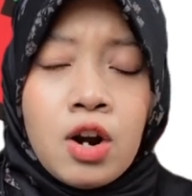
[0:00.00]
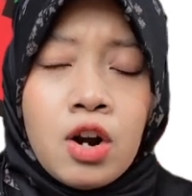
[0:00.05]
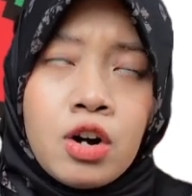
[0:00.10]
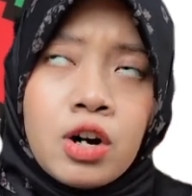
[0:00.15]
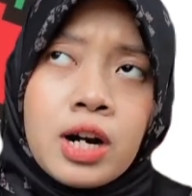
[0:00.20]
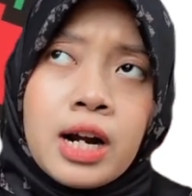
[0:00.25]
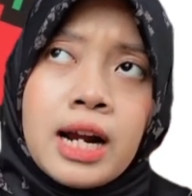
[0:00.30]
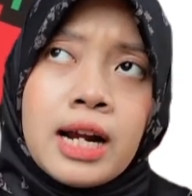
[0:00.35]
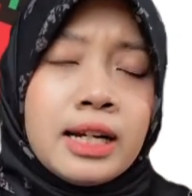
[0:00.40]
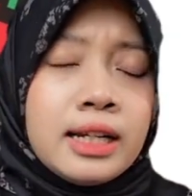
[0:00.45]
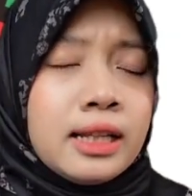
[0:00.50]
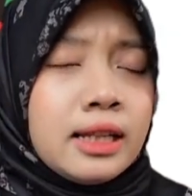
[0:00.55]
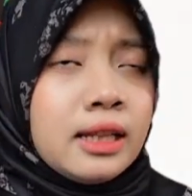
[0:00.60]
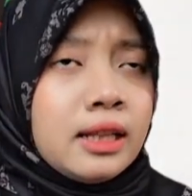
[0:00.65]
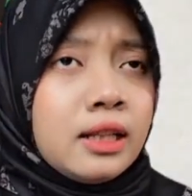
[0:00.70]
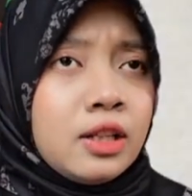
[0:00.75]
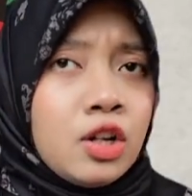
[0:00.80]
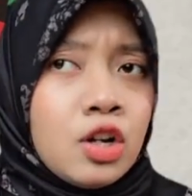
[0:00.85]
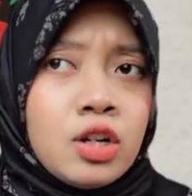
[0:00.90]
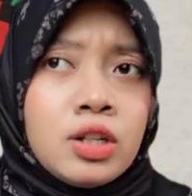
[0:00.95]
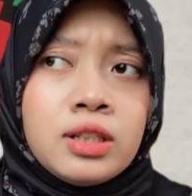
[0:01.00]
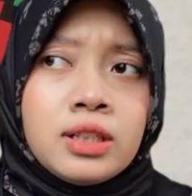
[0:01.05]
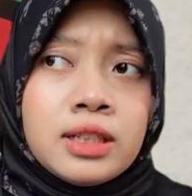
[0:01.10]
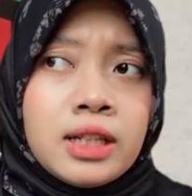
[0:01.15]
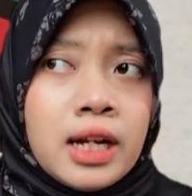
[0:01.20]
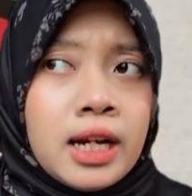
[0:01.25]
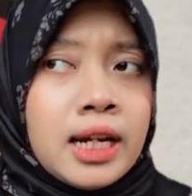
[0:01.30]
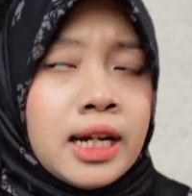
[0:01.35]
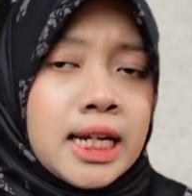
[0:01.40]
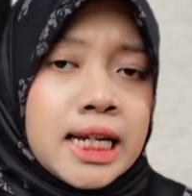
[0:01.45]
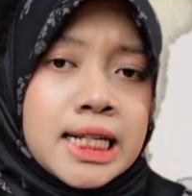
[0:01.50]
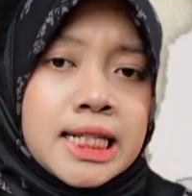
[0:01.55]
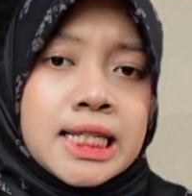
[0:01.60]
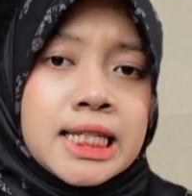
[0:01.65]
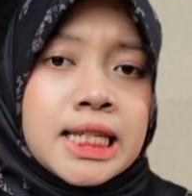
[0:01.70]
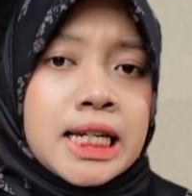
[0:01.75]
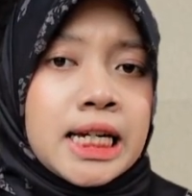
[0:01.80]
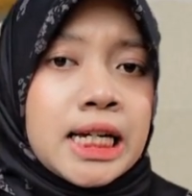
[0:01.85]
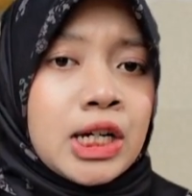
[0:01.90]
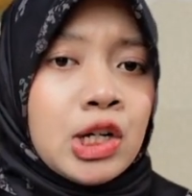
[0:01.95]
Or, I don't think
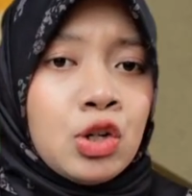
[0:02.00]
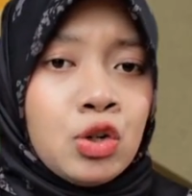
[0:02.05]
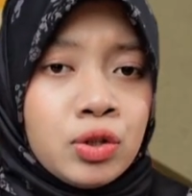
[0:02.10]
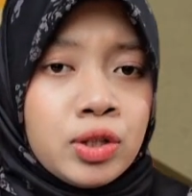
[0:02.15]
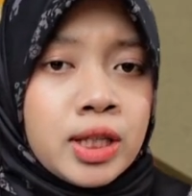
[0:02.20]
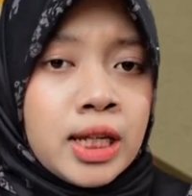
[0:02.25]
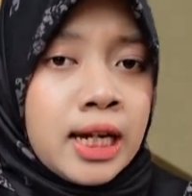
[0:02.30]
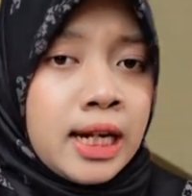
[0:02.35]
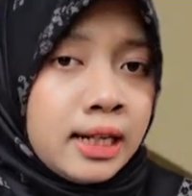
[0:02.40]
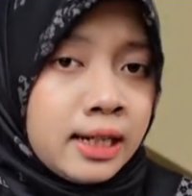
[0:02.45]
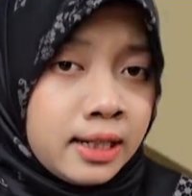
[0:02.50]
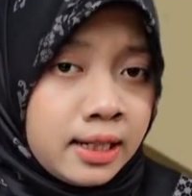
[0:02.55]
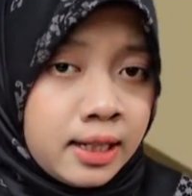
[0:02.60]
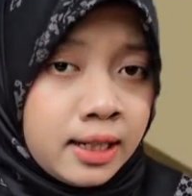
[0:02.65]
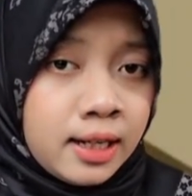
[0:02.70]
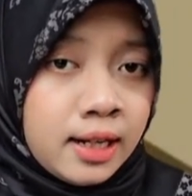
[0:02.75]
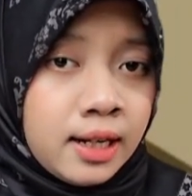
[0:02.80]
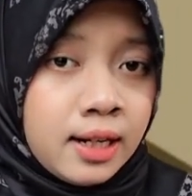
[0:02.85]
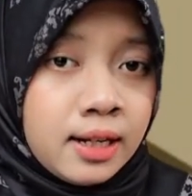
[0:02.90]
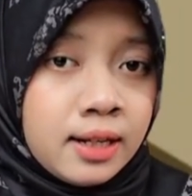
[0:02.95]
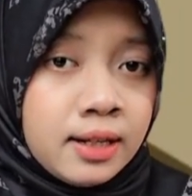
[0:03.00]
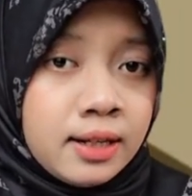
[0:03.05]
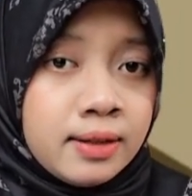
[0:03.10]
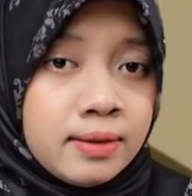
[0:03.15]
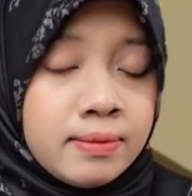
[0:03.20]
it's a good idea.